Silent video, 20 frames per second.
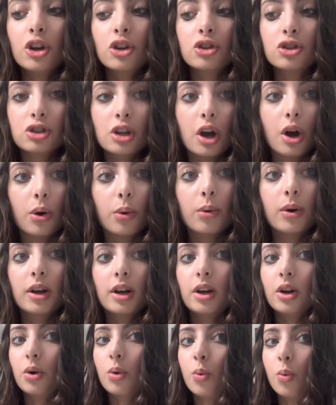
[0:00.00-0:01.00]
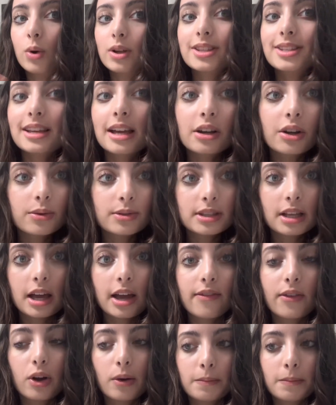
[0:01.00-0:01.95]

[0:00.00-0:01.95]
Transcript: So once that goes live,